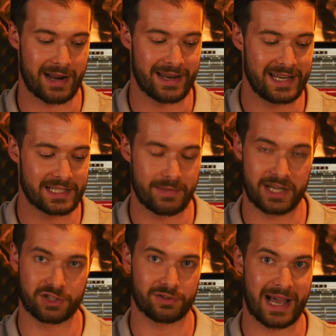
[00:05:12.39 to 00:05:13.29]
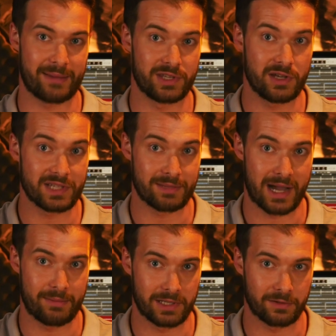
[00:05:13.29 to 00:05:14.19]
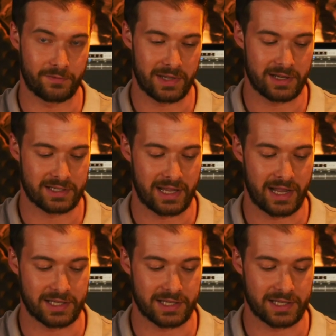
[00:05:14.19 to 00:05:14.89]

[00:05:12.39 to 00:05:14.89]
I need to make sure that I'm using my middle fingers here.